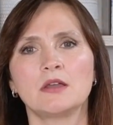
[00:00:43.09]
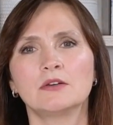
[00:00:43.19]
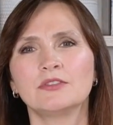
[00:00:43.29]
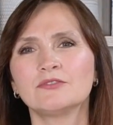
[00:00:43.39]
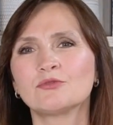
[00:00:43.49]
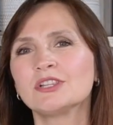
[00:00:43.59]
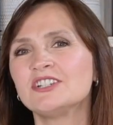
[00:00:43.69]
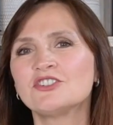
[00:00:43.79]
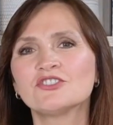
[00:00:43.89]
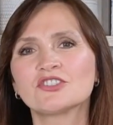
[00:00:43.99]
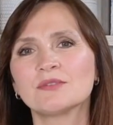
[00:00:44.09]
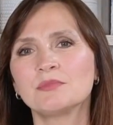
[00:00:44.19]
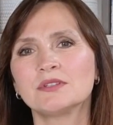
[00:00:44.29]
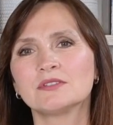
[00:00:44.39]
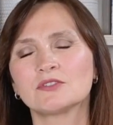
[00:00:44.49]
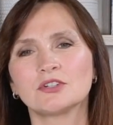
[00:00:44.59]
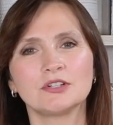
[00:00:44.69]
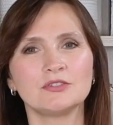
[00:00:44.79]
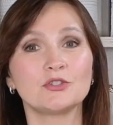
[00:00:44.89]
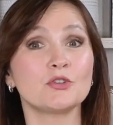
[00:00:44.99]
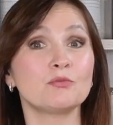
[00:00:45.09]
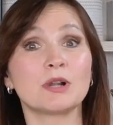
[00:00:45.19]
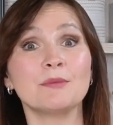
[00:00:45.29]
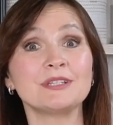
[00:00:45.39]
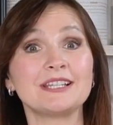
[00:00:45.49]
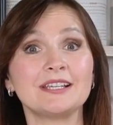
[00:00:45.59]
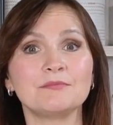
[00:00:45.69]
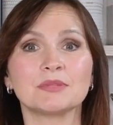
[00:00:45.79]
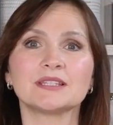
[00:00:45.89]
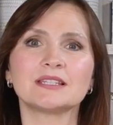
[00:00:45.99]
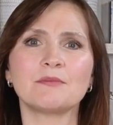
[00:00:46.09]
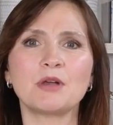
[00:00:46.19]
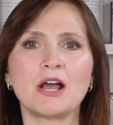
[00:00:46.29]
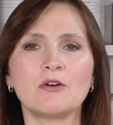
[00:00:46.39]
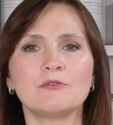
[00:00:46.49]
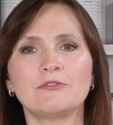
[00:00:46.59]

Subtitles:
But that relationship that started so promising but somehow